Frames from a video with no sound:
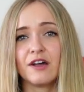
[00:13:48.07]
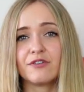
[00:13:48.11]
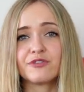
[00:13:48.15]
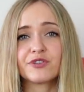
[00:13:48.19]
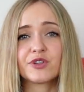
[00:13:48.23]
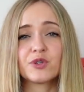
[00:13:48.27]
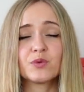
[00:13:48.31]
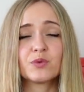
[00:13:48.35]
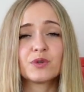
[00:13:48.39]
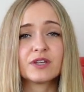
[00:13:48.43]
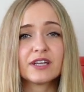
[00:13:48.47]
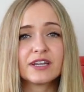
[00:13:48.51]

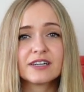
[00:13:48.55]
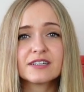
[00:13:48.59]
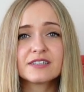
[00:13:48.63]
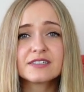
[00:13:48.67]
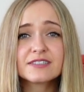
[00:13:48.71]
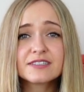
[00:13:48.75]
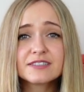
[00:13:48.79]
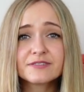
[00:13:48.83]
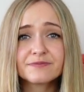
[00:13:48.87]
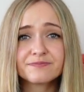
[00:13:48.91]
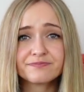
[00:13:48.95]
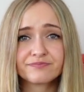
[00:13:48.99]
few
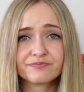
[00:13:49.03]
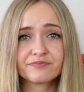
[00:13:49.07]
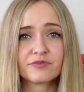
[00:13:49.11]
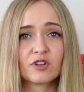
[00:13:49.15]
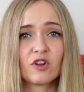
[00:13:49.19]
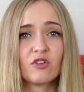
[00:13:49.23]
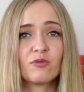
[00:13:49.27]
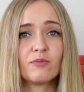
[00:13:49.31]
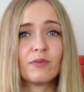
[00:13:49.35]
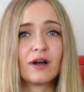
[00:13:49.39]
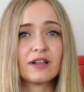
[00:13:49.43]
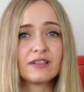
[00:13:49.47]
years
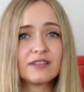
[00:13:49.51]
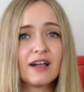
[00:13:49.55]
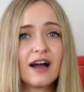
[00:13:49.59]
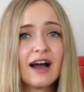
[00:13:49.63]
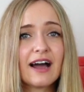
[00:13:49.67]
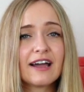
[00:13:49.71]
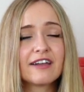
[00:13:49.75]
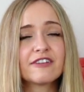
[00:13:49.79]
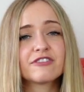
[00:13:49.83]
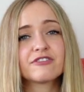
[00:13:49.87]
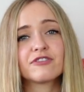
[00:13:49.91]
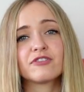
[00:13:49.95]
of my
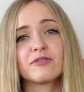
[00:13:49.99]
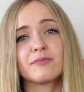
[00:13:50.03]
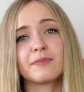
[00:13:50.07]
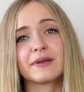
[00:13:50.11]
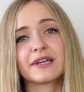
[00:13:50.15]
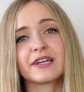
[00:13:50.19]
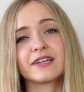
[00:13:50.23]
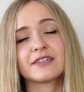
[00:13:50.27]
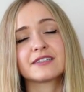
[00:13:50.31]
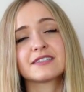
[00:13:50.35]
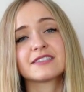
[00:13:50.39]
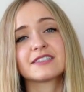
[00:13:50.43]
life
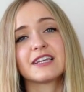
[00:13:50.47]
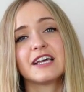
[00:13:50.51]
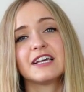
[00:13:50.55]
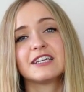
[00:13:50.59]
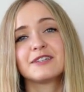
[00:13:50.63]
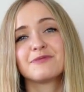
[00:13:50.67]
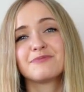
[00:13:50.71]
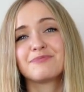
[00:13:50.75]
because